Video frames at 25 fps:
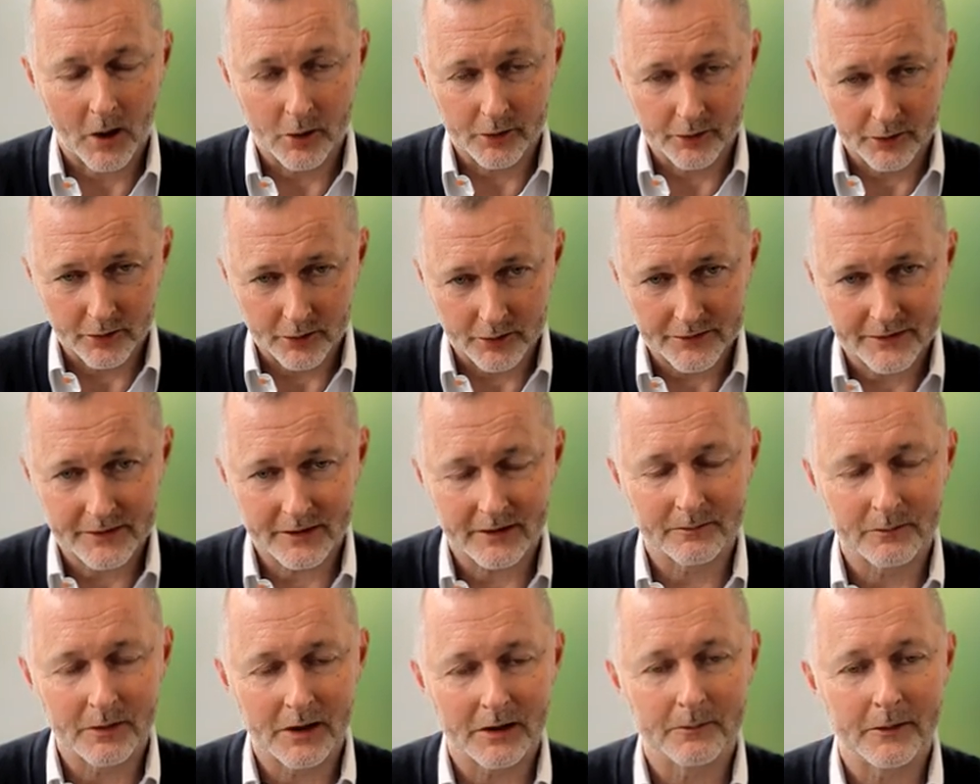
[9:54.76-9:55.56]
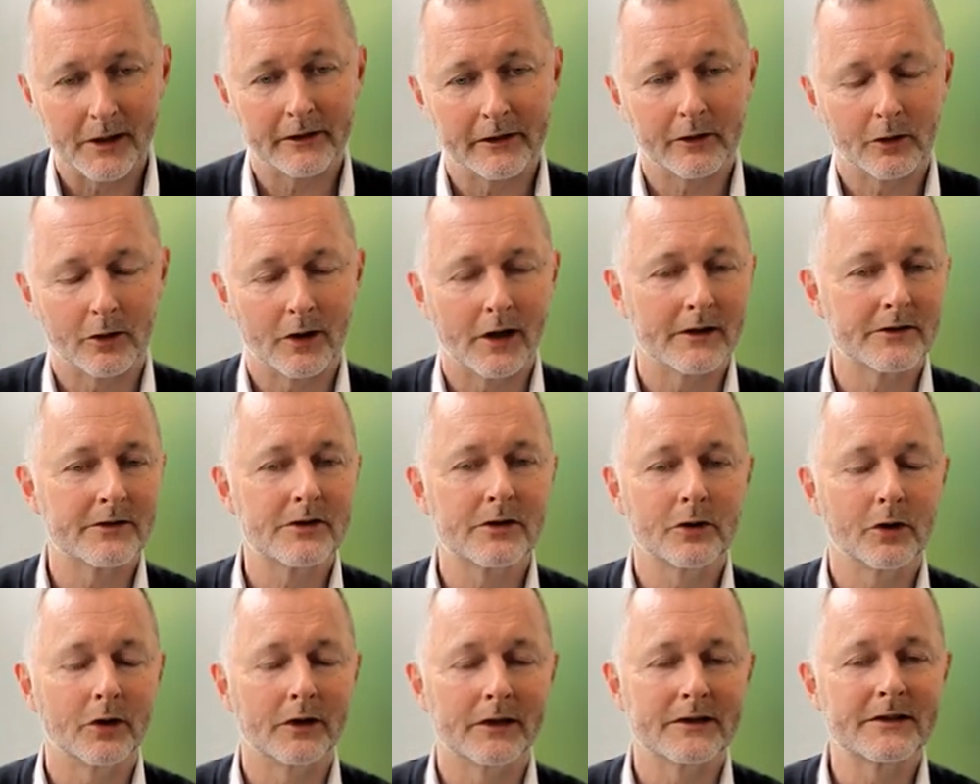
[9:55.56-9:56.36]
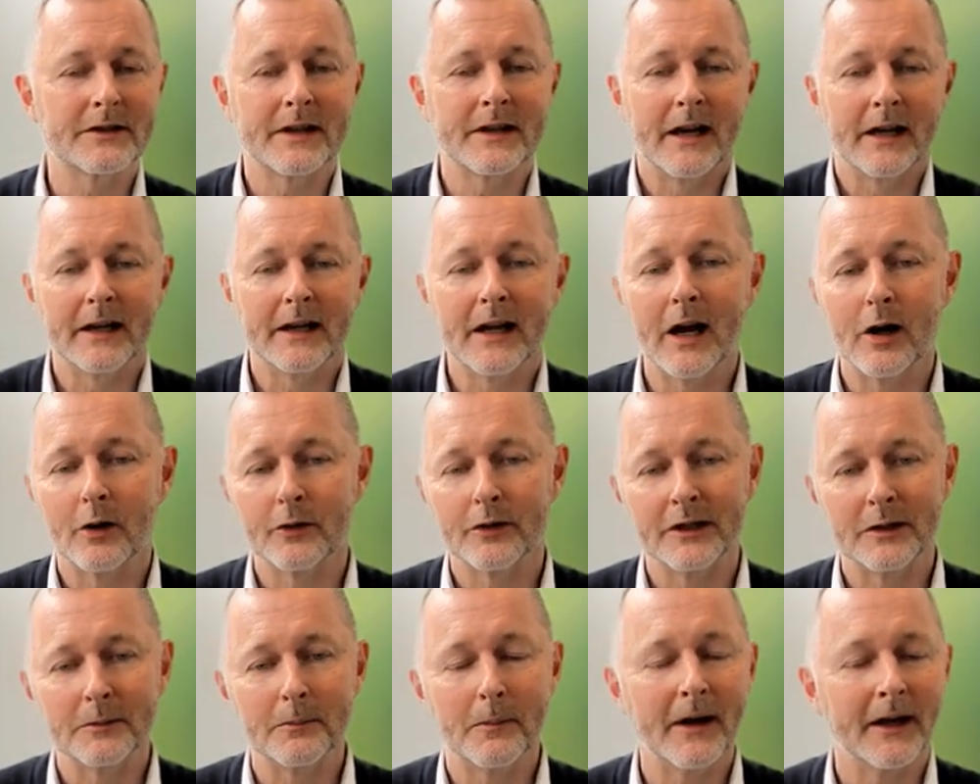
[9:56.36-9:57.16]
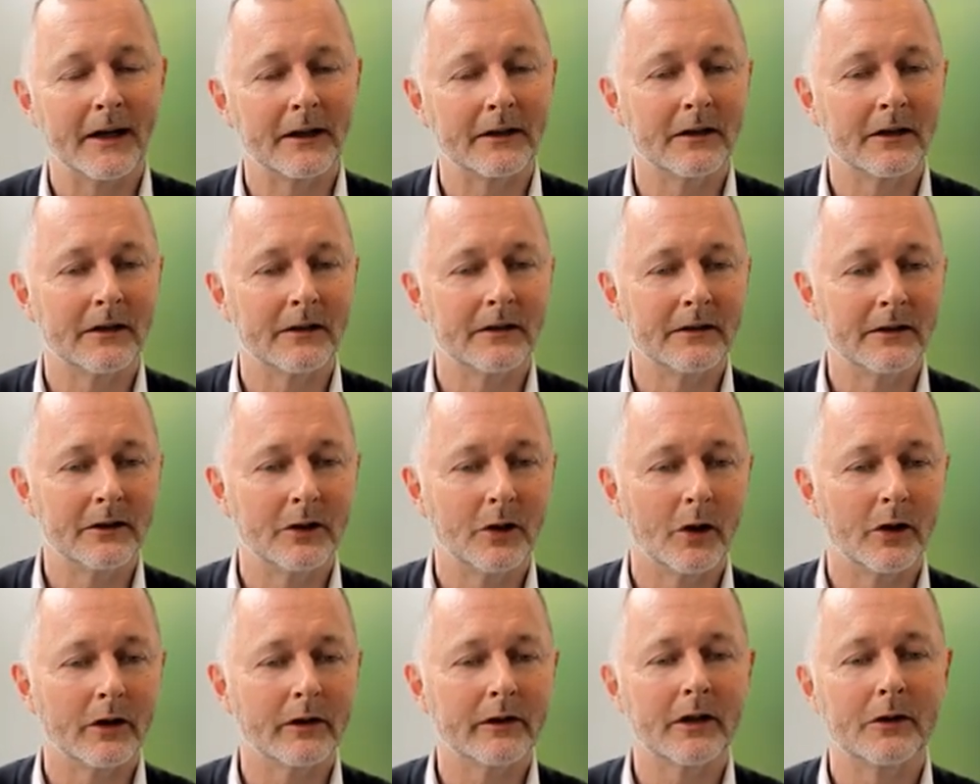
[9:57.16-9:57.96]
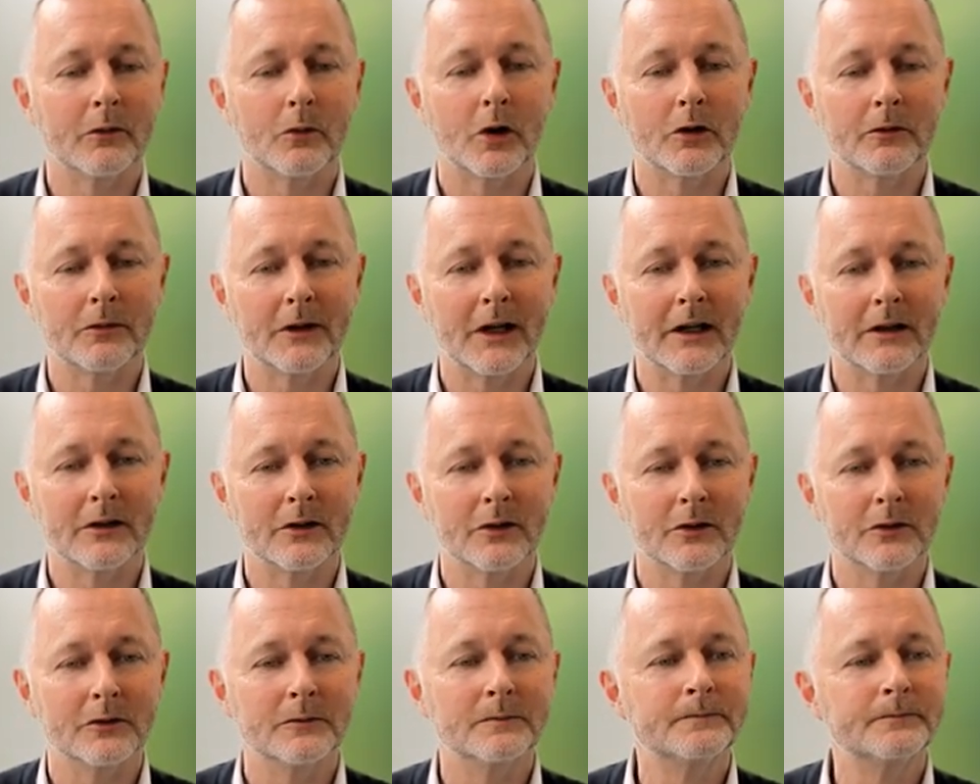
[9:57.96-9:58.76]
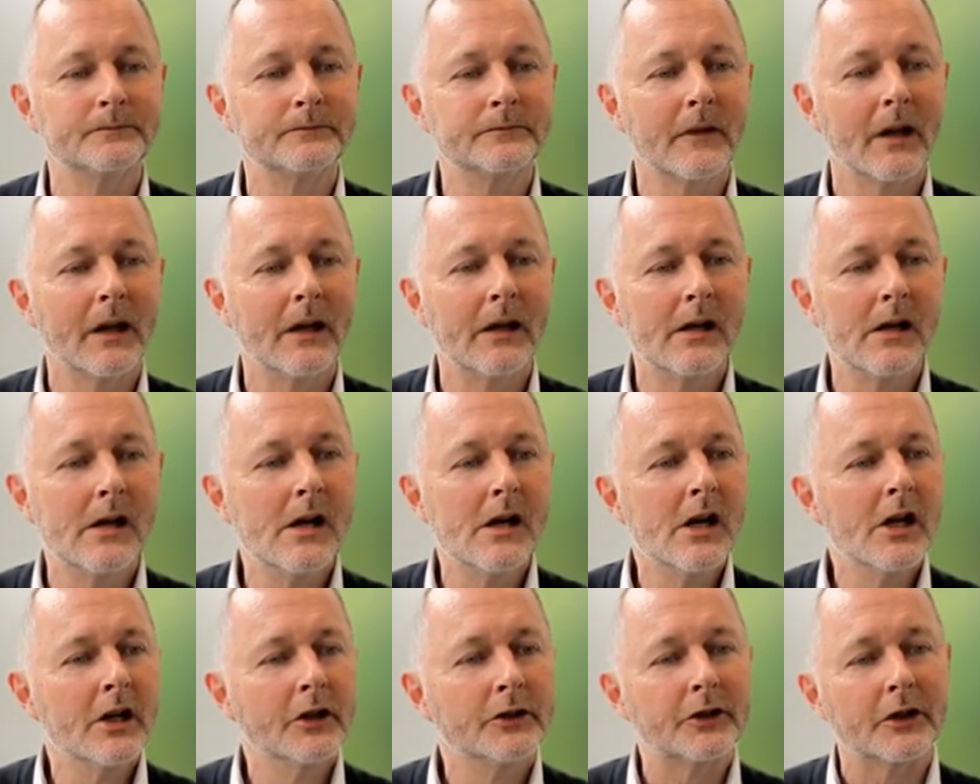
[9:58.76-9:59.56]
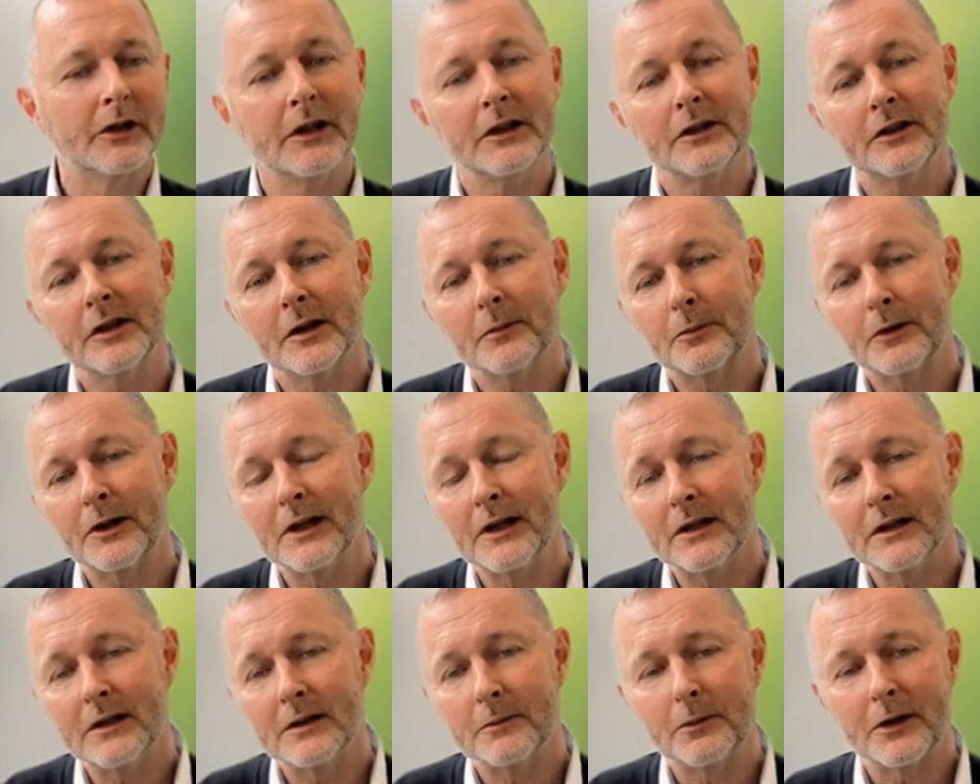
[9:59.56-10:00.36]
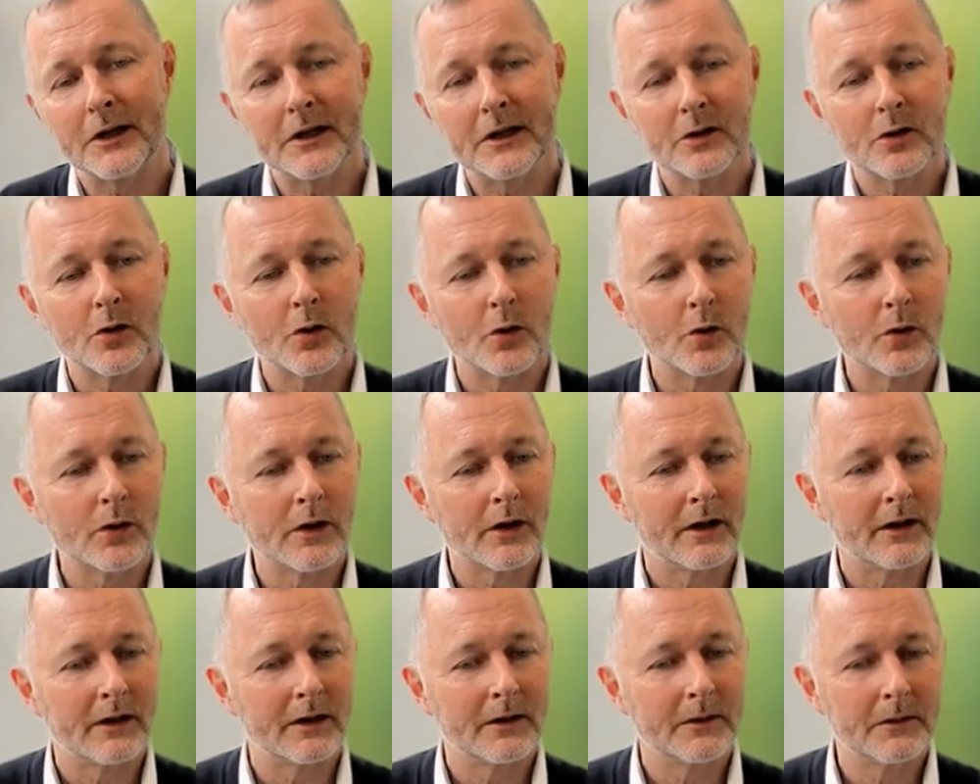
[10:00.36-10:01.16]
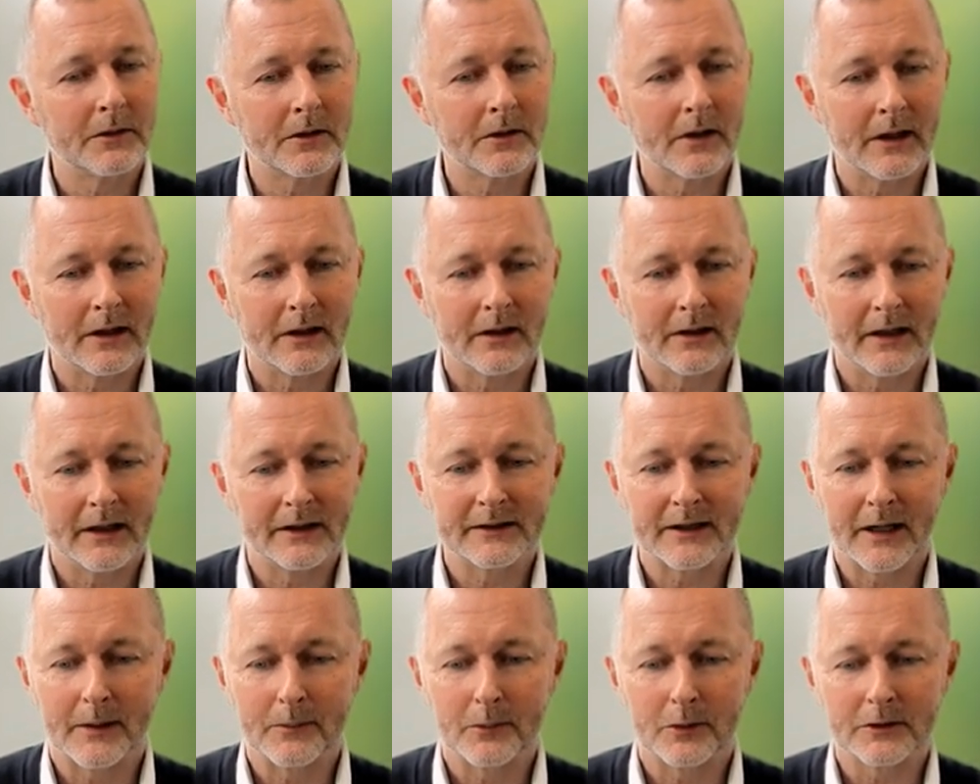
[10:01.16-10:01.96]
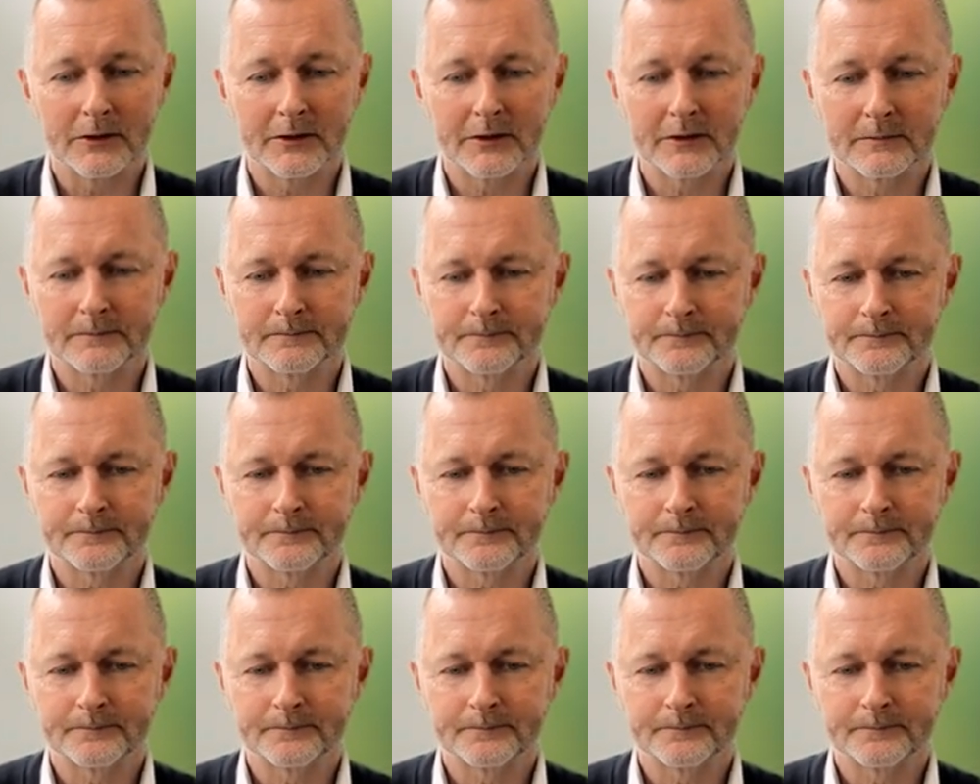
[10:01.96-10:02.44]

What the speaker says: meteorites to understand how they impact the Earth and what we can do. So these are pretty cool examples.